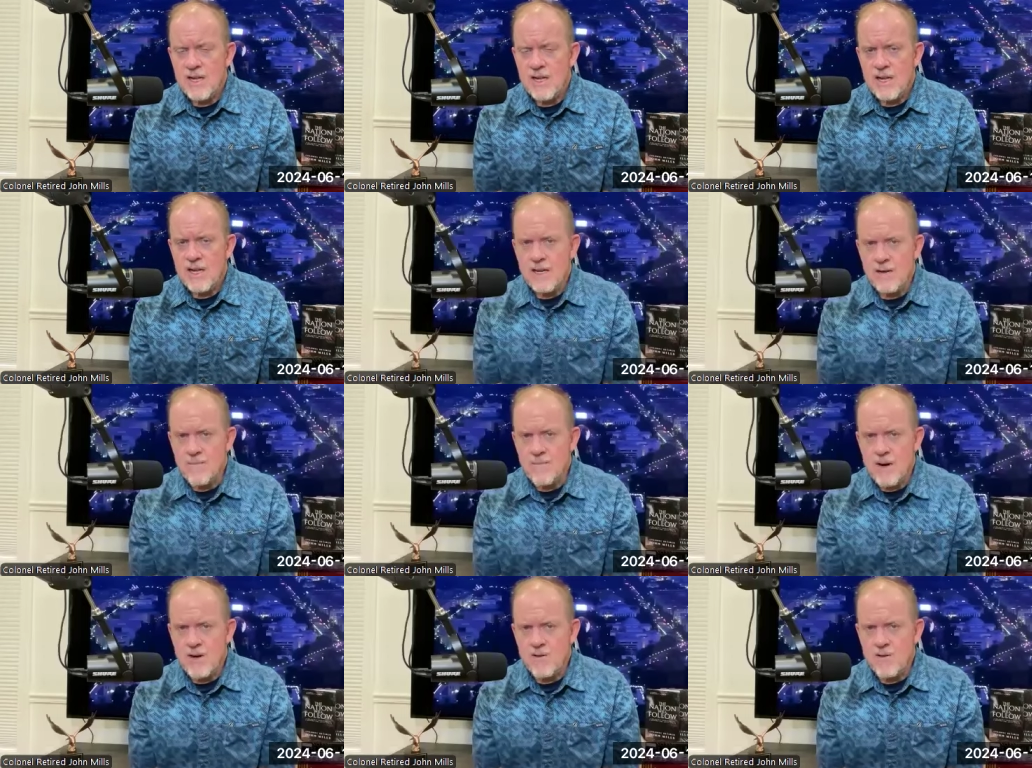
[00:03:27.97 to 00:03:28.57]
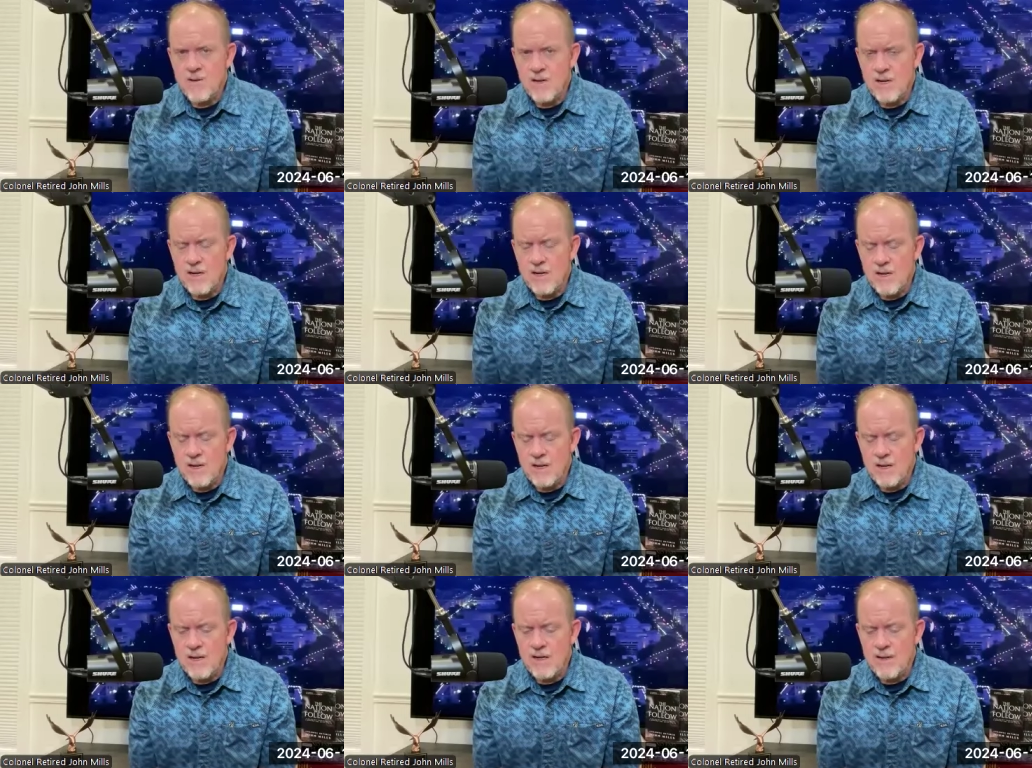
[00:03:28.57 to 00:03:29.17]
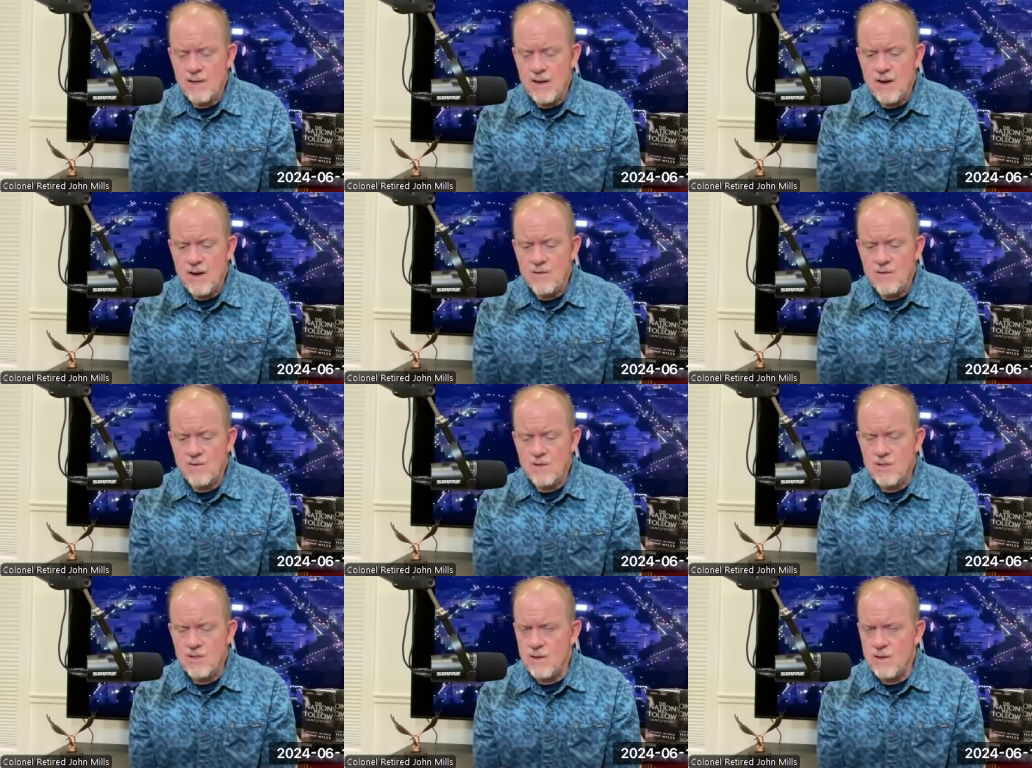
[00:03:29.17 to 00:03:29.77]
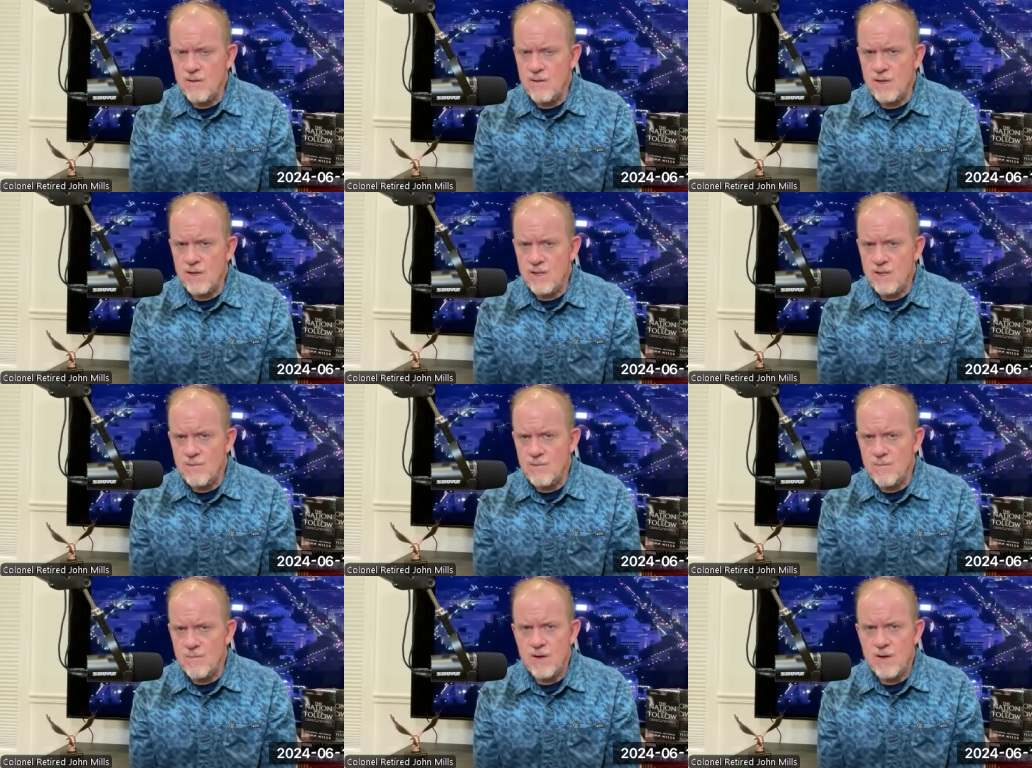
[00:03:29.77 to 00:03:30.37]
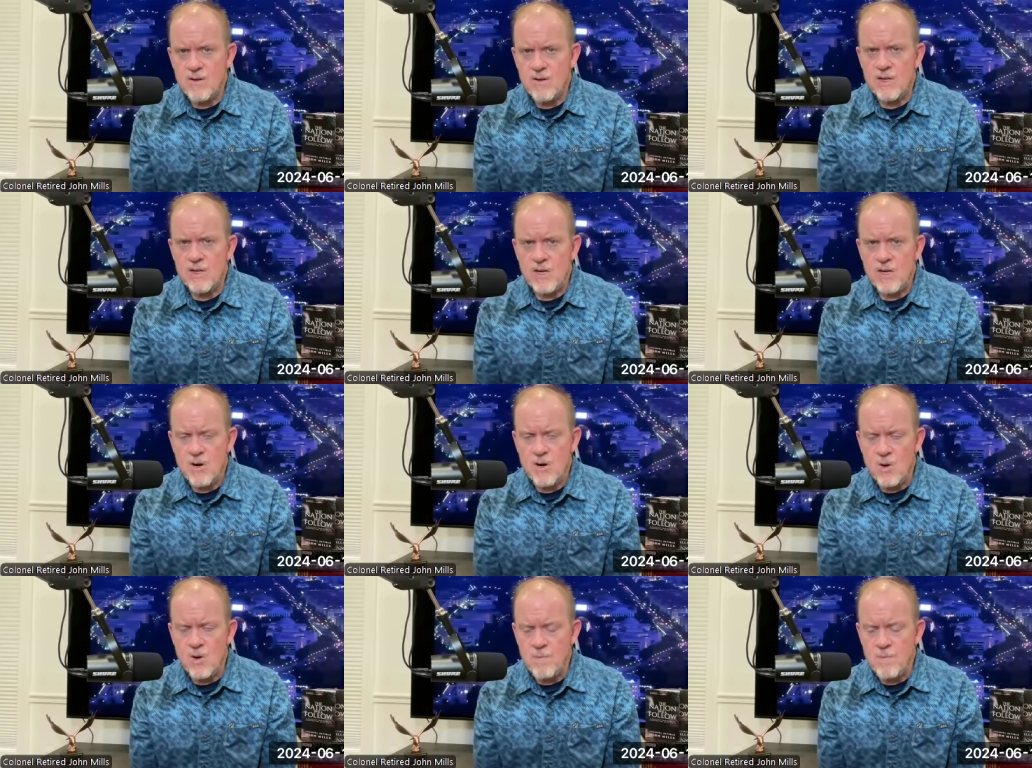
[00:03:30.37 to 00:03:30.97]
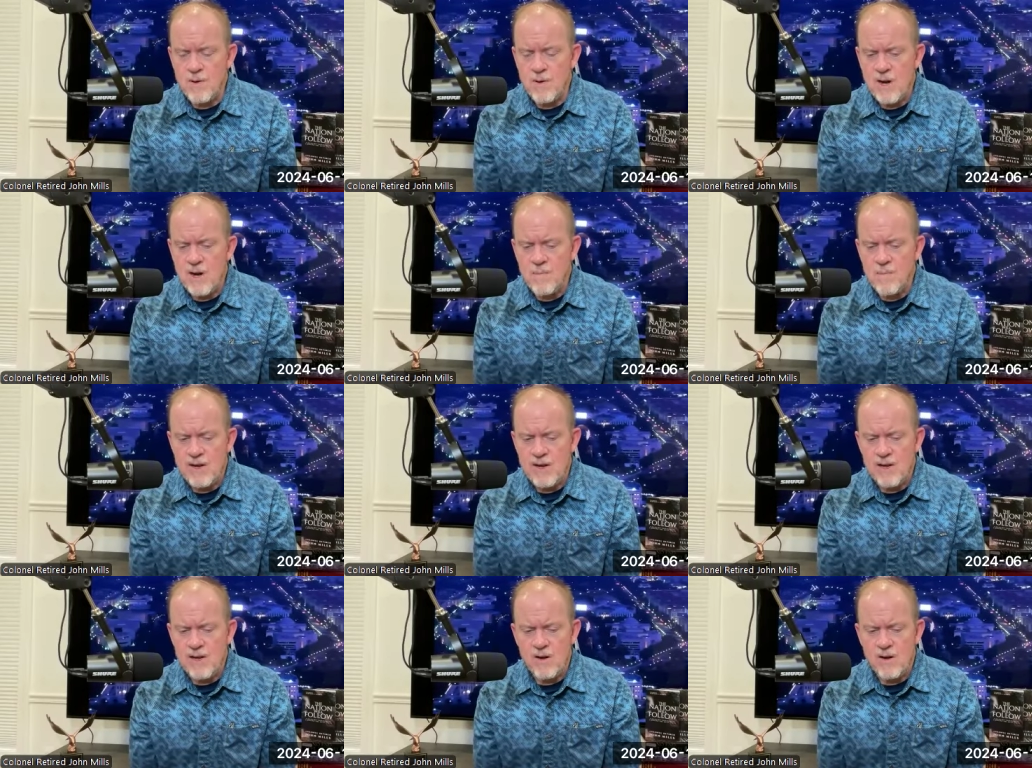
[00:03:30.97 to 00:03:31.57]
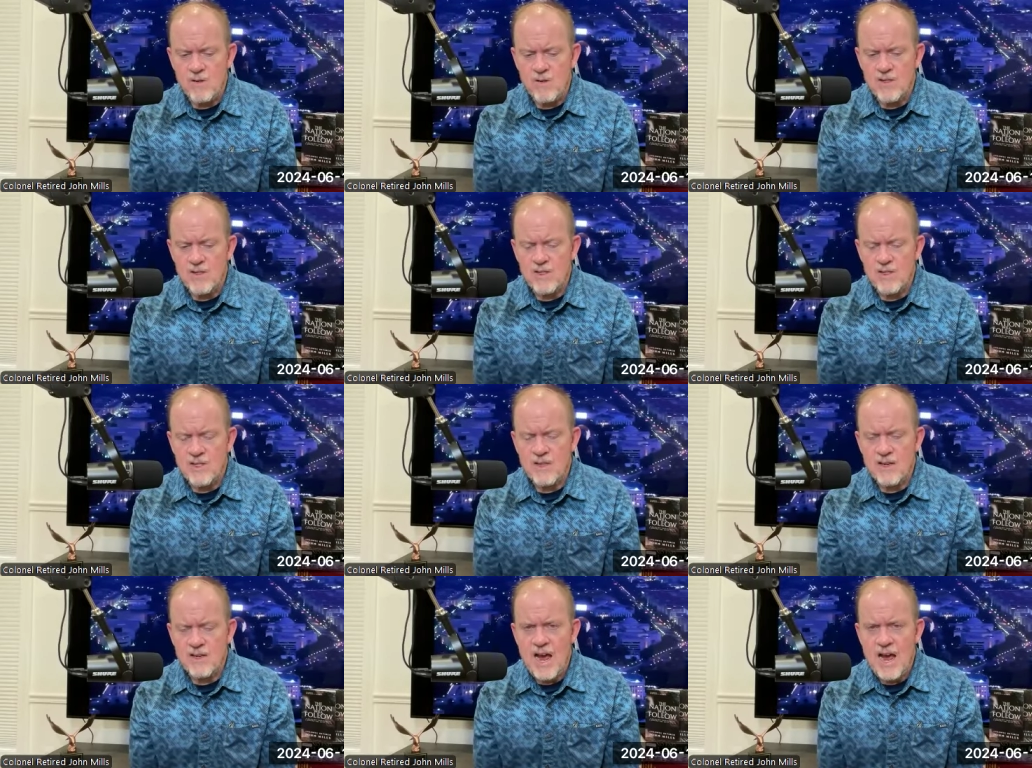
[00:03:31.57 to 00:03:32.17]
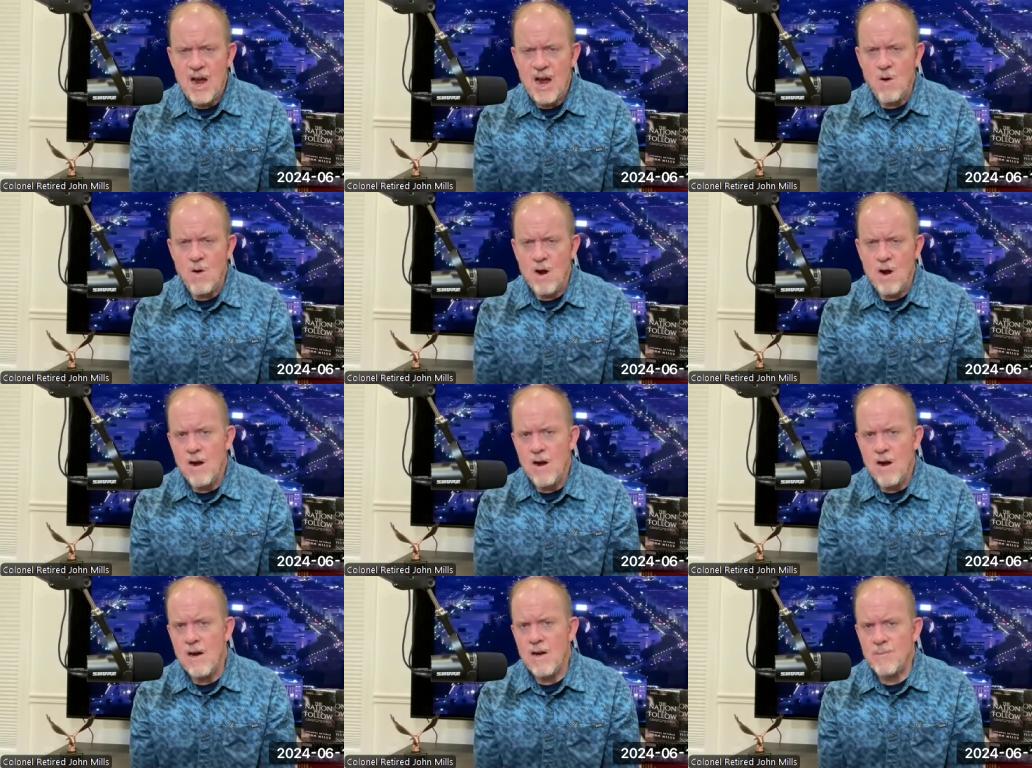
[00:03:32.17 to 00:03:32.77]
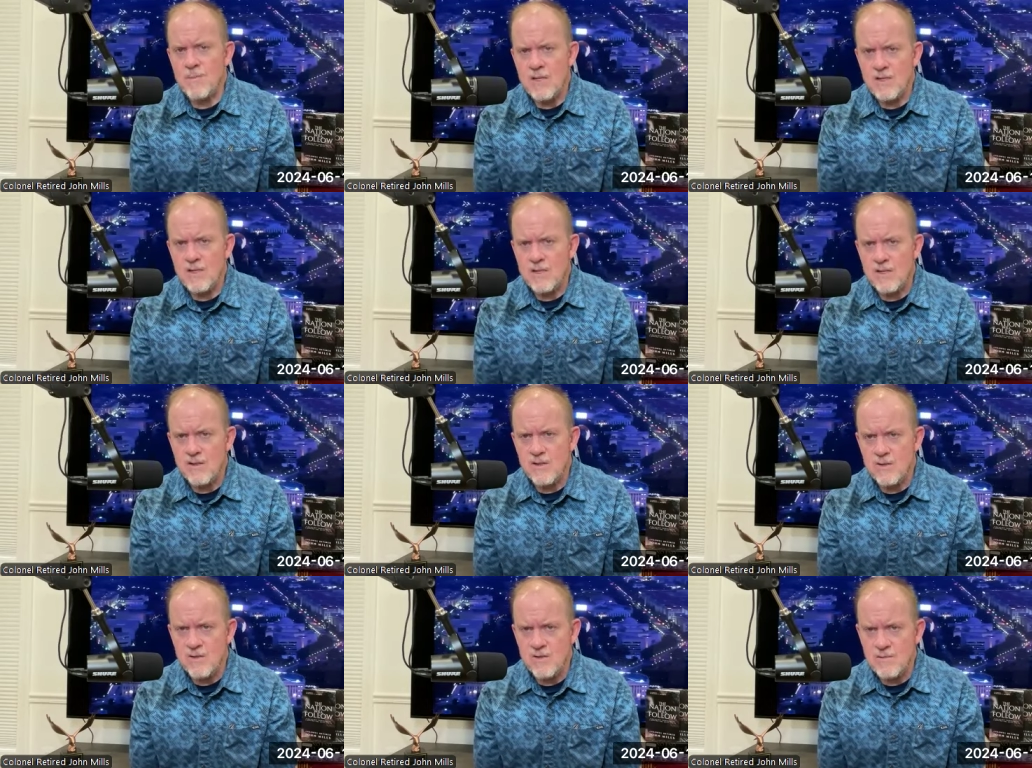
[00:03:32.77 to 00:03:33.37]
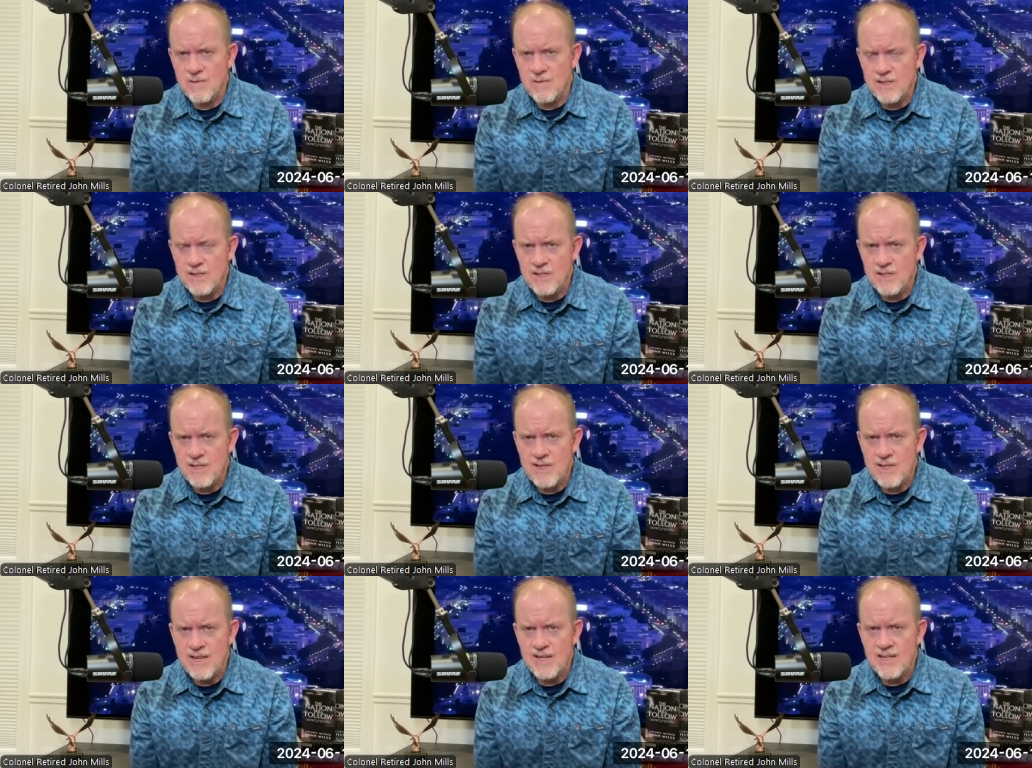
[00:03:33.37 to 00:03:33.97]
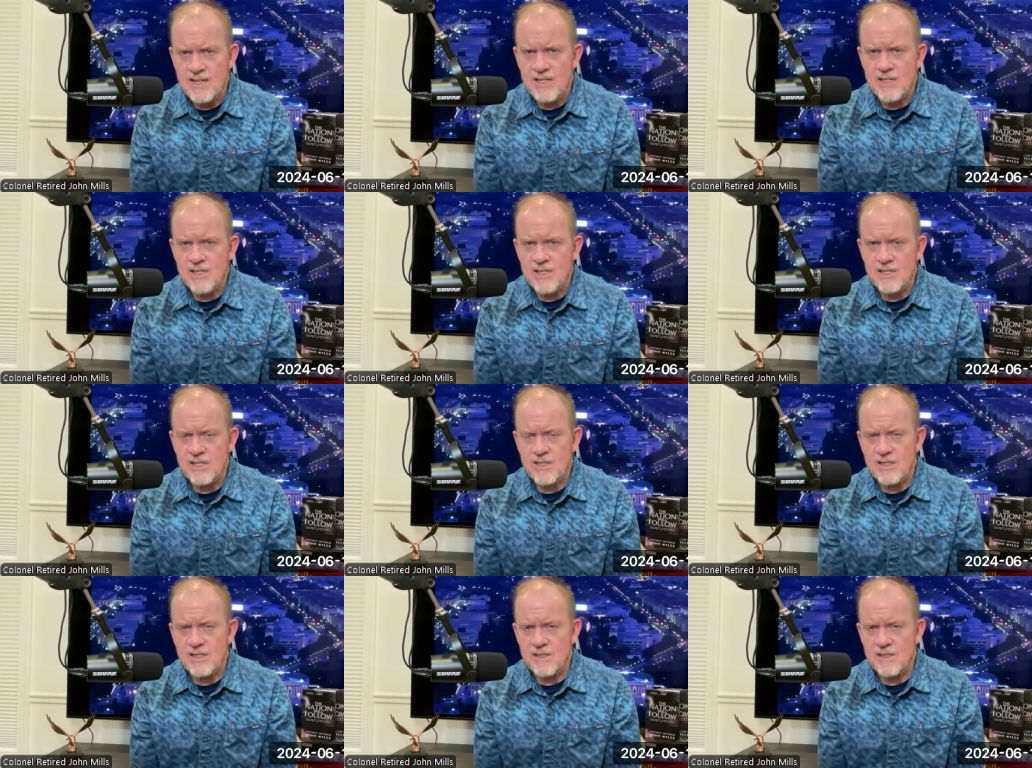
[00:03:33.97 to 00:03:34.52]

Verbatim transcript: In Mar- uh, in Arizona, it's Maricopa, but you know this now Hobbs is under investigation.